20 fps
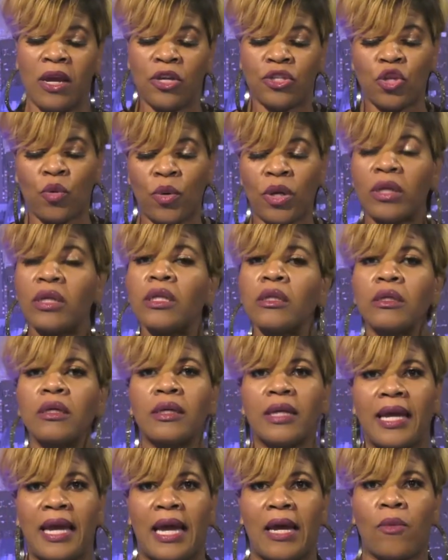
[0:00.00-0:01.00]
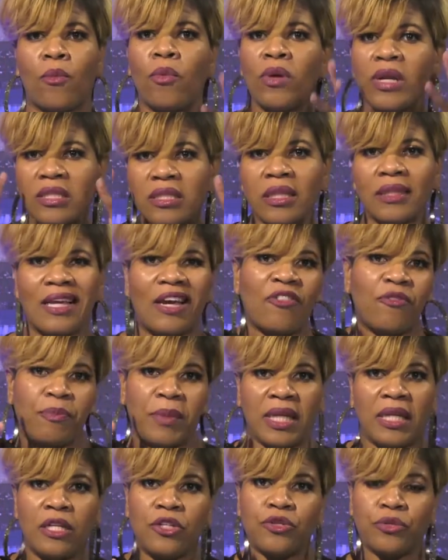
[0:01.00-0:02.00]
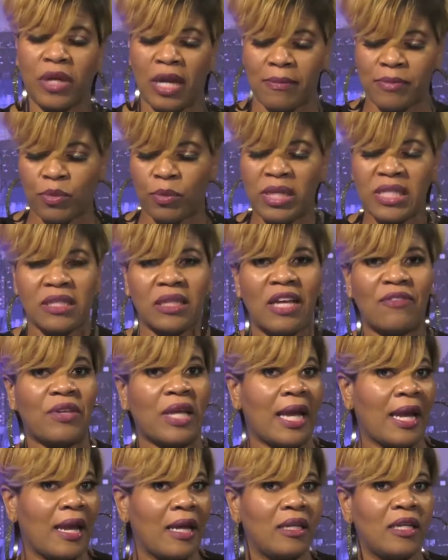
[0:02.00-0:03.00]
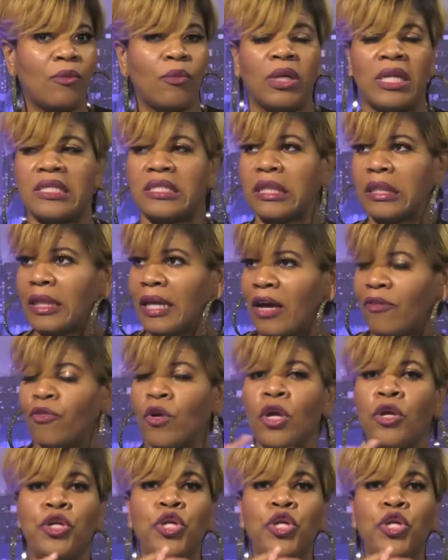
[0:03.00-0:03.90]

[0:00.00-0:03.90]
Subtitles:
So we're going to look at what does left mean in dreams? What is left-handed? What is left?